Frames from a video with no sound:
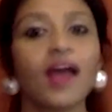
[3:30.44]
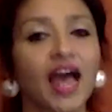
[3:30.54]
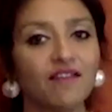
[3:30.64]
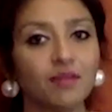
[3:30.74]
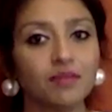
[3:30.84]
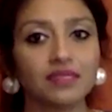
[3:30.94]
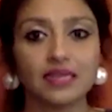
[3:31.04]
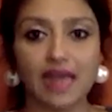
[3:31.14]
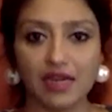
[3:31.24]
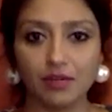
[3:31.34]
Having missed the
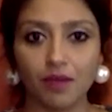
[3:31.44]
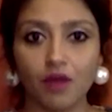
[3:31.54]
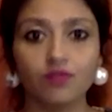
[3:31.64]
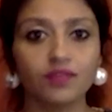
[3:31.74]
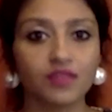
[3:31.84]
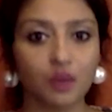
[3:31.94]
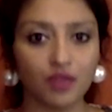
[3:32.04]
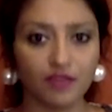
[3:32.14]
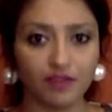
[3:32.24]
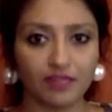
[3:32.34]
latter part of the South
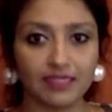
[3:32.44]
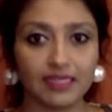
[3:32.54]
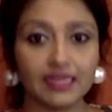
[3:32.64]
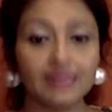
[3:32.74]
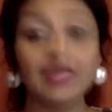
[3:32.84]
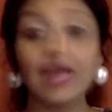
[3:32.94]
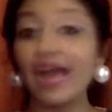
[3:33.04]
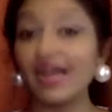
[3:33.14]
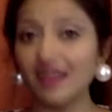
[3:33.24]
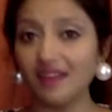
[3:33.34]
African series and the
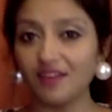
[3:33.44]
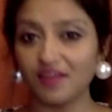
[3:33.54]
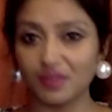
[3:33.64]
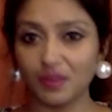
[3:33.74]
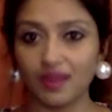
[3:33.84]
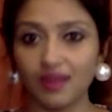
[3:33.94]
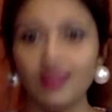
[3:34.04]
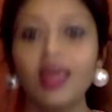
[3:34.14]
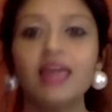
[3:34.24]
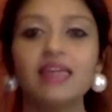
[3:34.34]
100 as well,
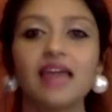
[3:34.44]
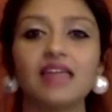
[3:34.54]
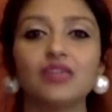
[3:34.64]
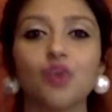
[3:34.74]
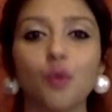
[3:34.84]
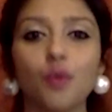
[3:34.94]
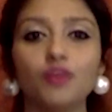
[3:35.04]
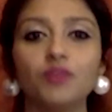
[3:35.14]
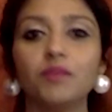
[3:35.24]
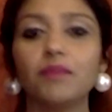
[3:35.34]
Knight is hoping to
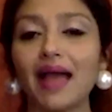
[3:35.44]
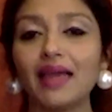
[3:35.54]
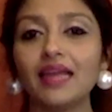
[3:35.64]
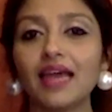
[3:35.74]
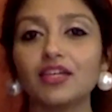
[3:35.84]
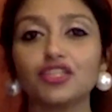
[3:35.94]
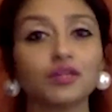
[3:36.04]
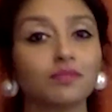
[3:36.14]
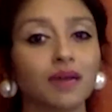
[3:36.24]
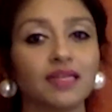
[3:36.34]
be back in action
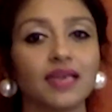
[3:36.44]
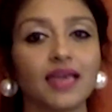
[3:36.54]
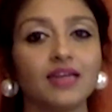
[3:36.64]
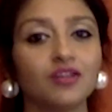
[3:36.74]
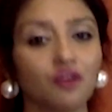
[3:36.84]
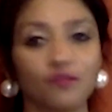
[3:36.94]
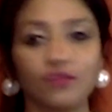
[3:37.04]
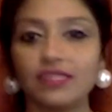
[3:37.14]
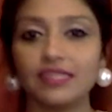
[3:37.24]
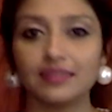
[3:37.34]
by the end of
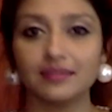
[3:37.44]
this year.